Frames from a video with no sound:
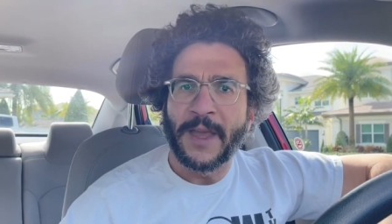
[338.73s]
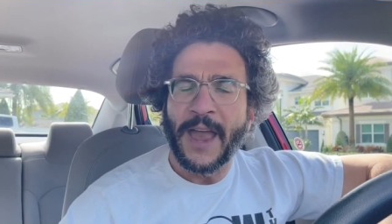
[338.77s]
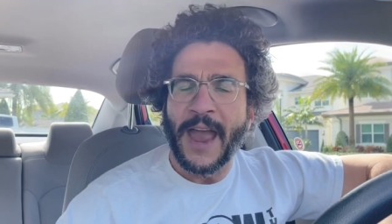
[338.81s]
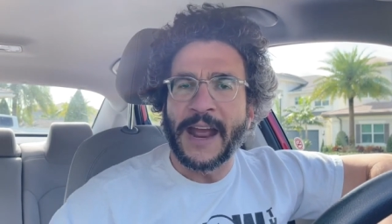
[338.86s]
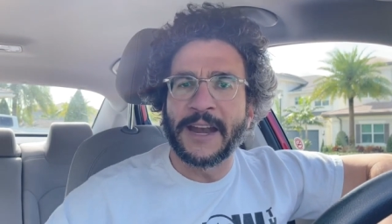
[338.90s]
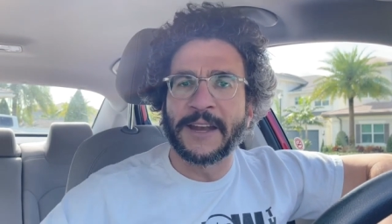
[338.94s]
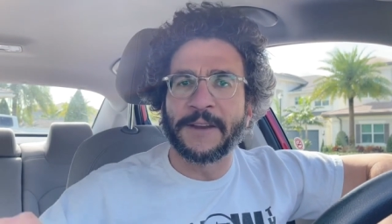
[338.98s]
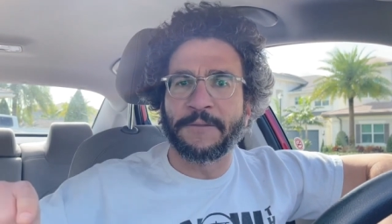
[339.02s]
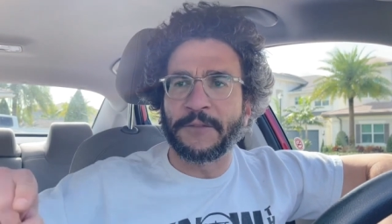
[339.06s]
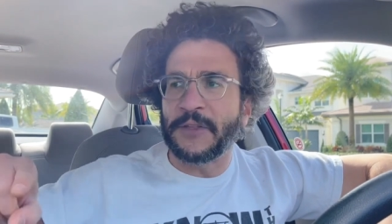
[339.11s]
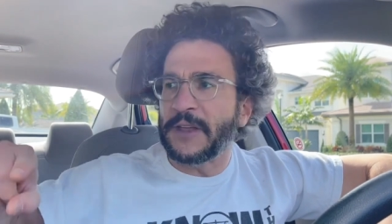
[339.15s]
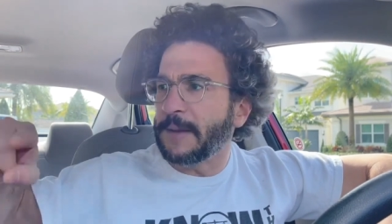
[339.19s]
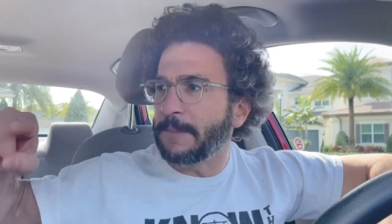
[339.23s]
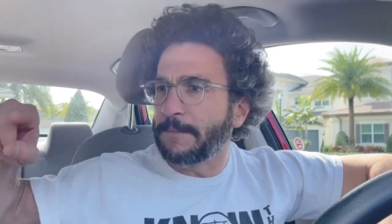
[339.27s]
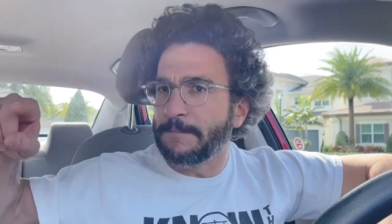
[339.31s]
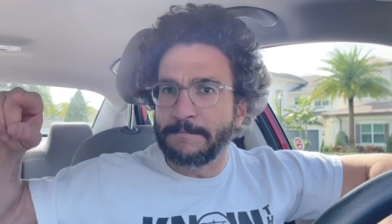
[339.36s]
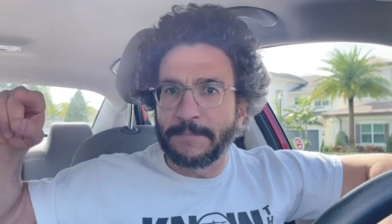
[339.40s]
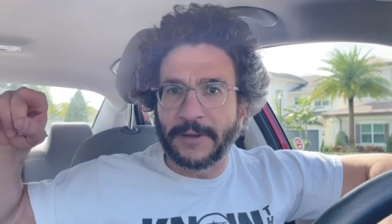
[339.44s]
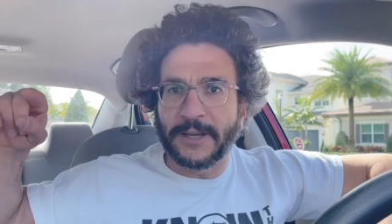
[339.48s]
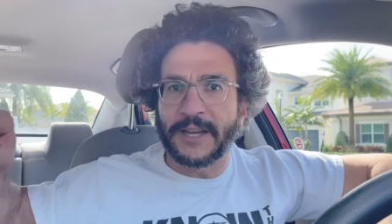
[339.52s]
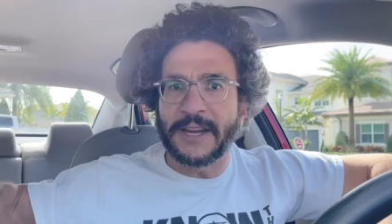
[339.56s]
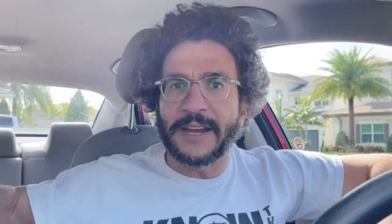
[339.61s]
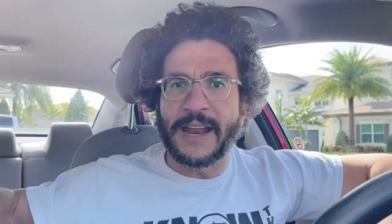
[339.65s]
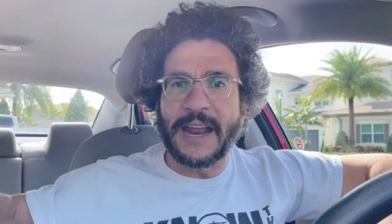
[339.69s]
And if the
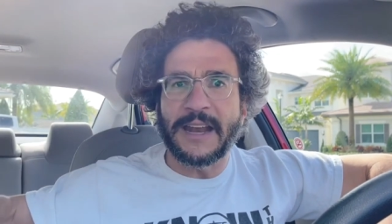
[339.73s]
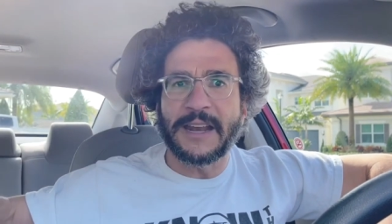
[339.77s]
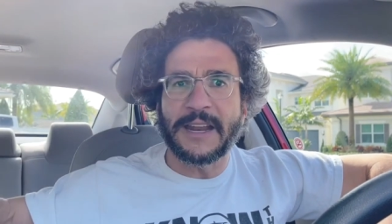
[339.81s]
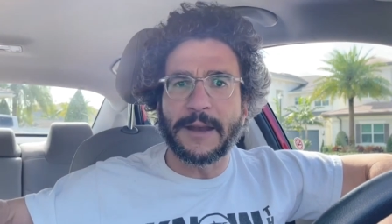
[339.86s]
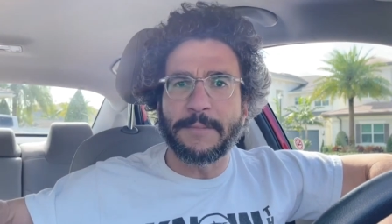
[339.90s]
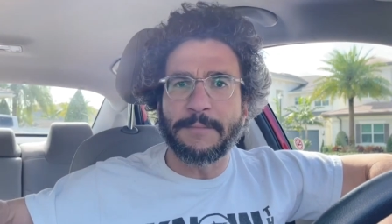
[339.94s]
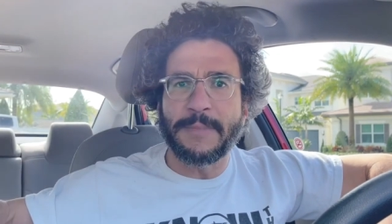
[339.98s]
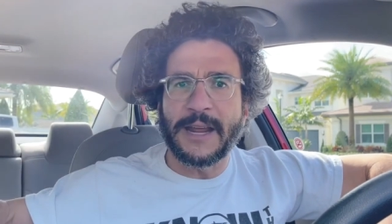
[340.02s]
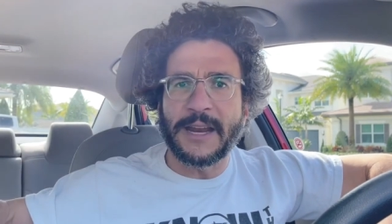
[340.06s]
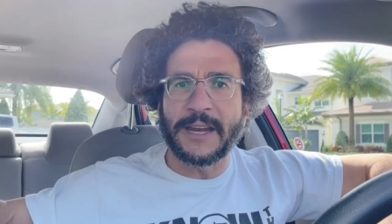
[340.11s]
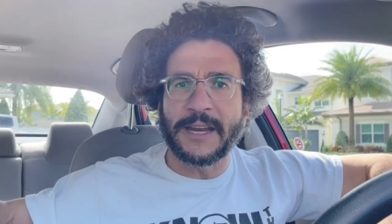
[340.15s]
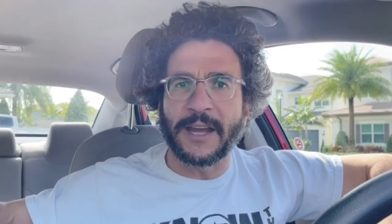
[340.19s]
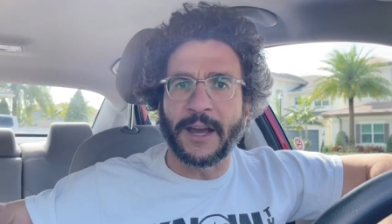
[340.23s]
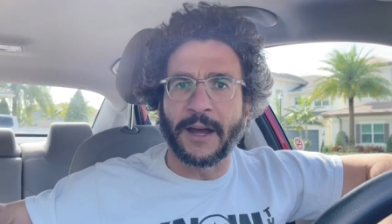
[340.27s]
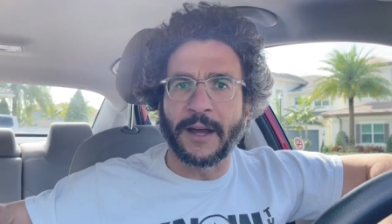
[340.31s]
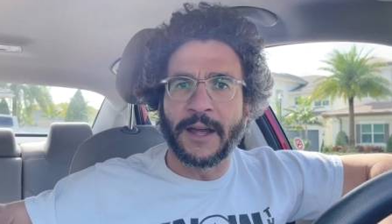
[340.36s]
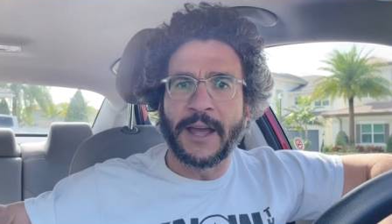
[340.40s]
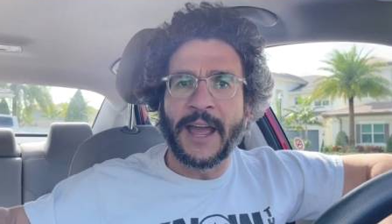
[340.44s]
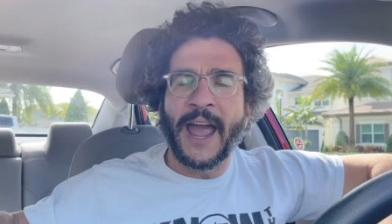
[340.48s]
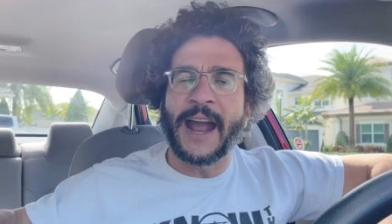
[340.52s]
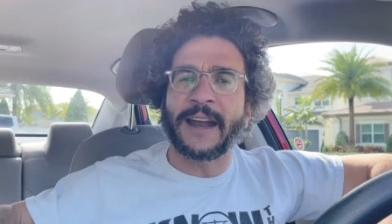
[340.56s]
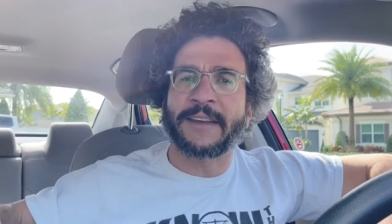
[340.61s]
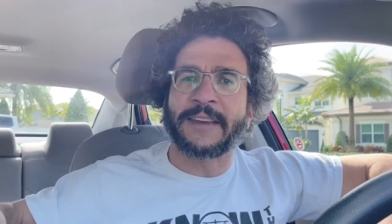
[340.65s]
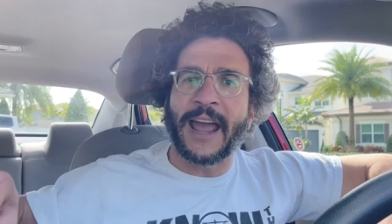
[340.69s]
Canadian media
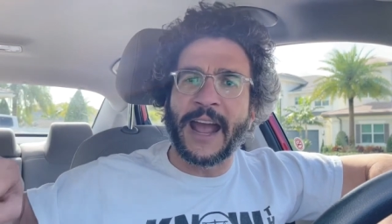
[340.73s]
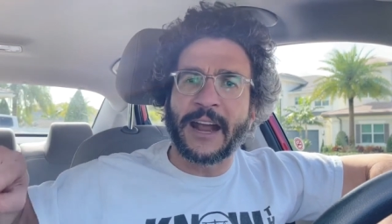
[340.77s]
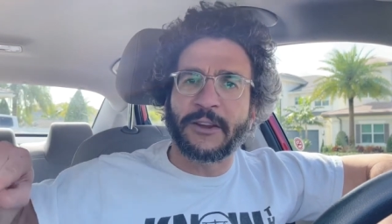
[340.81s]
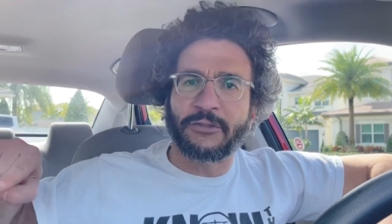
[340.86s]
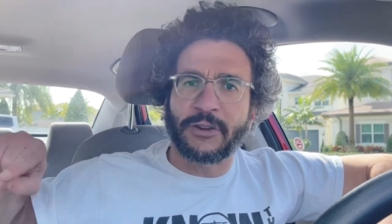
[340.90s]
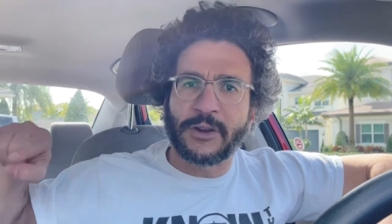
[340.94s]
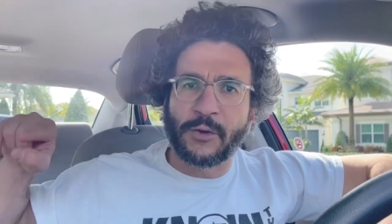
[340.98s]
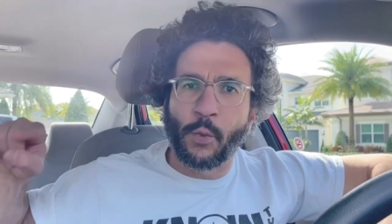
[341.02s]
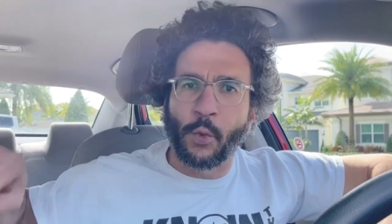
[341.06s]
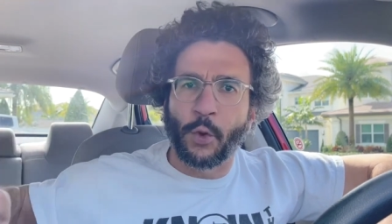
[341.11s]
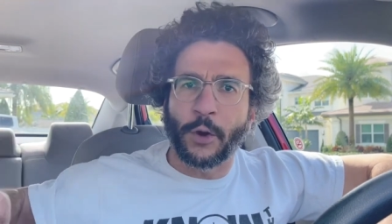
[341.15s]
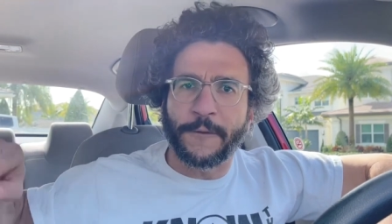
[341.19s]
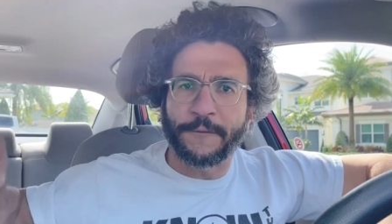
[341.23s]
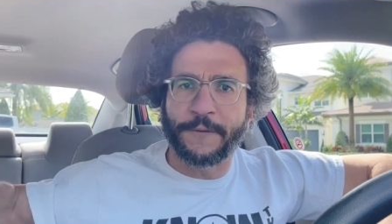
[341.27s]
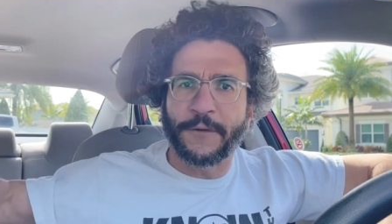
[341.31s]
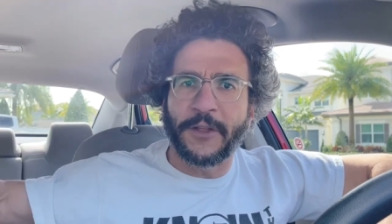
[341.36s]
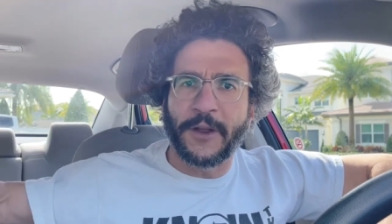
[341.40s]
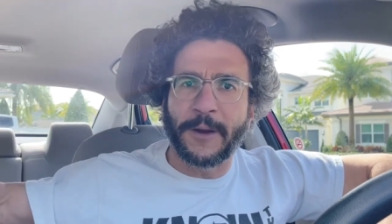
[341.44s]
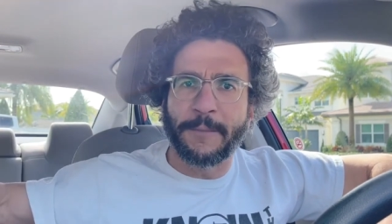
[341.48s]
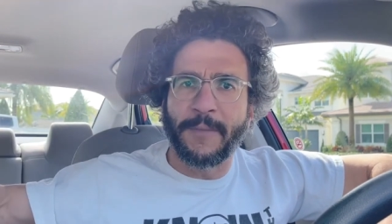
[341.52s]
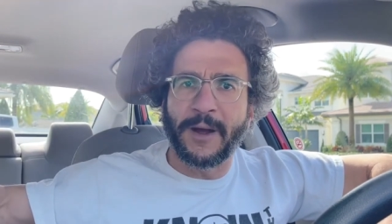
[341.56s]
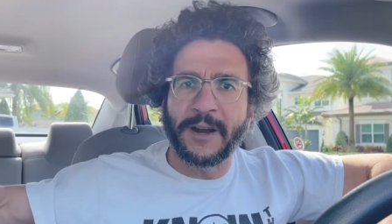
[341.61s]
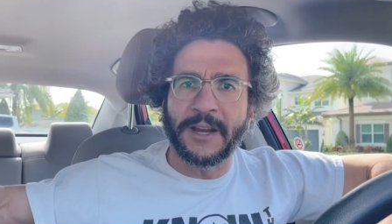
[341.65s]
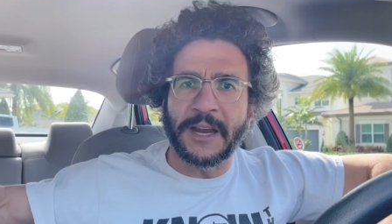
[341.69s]
had to actually work for
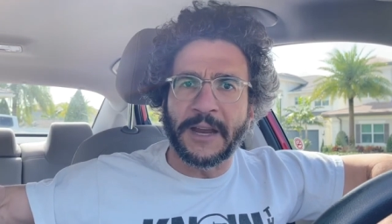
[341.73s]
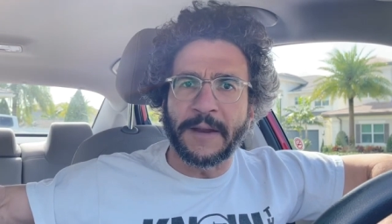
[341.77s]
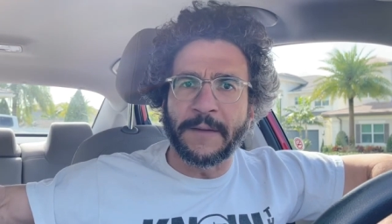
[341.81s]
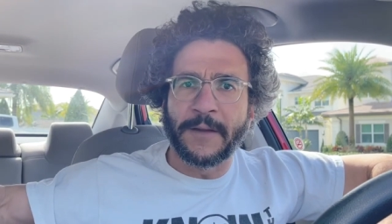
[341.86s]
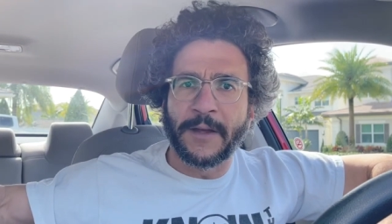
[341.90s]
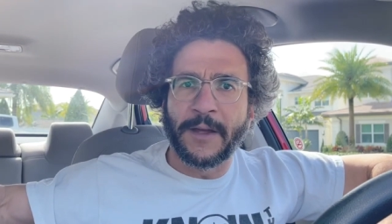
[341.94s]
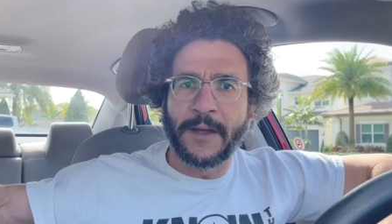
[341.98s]
their money,